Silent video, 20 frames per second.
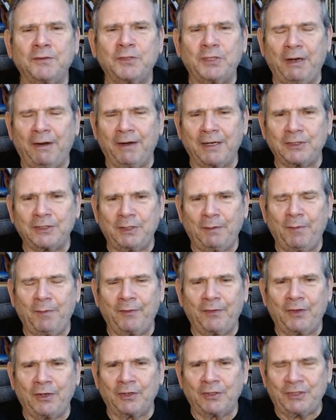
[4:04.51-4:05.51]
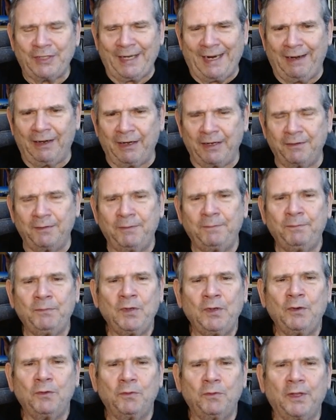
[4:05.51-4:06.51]
sharing some of their talent
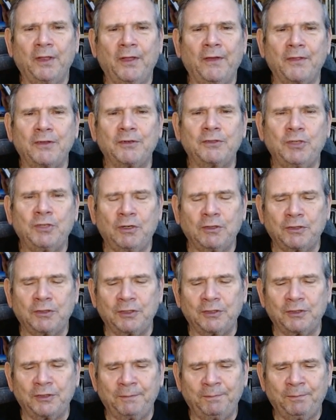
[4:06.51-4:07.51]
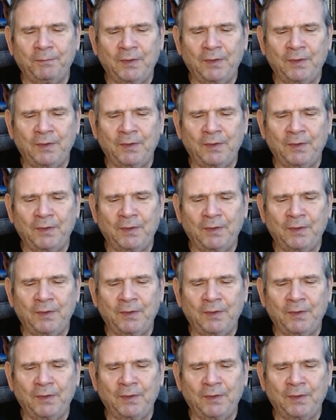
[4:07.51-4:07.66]
with other churches.